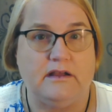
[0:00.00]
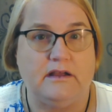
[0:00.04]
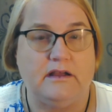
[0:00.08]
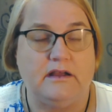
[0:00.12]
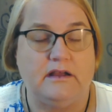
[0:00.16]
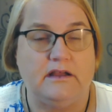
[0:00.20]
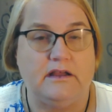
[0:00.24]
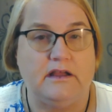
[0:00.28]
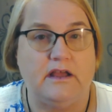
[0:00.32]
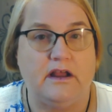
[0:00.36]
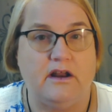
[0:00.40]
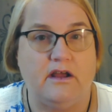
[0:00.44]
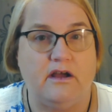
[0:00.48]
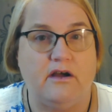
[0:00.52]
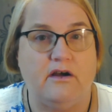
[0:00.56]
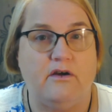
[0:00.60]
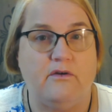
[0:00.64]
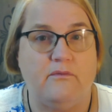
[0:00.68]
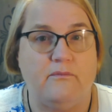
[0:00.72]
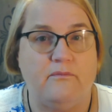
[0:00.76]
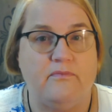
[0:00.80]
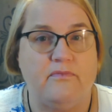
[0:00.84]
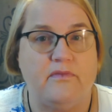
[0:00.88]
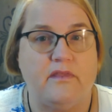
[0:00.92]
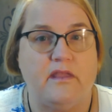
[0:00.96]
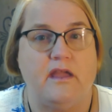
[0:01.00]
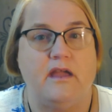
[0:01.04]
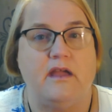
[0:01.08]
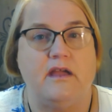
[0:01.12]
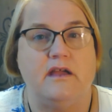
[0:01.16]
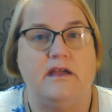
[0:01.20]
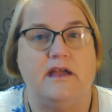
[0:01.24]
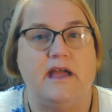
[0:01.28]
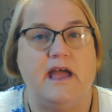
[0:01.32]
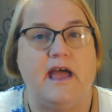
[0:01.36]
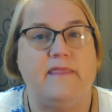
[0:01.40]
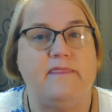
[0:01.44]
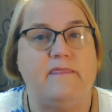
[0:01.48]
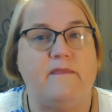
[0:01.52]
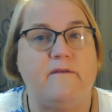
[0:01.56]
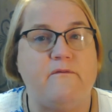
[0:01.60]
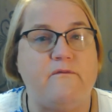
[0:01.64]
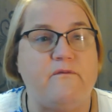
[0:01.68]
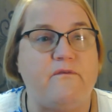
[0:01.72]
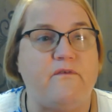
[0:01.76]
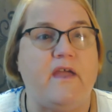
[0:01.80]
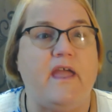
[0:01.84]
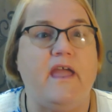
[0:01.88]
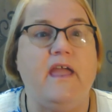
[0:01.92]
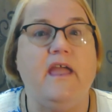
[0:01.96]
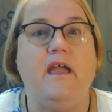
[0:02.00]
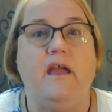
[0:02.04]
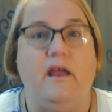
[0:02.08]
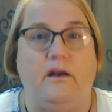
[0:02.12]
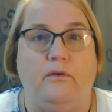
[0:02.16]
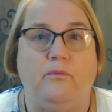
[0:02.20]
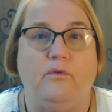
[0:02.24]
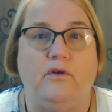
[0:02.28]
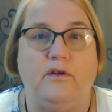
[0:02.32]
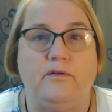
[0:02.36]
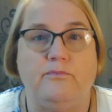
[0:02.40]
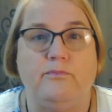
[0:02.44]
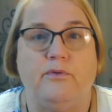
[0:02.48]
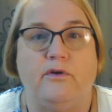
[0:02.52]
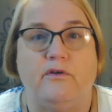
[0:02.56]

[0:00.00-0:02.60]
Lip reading: and the fan would